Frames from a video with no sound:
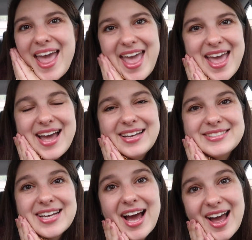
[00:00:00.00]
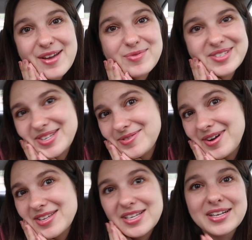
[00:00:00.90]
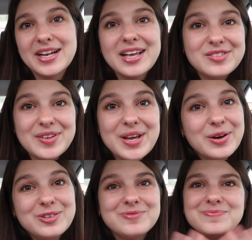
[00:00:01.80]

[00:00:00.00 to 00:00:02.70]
And I will see you guys in the next video.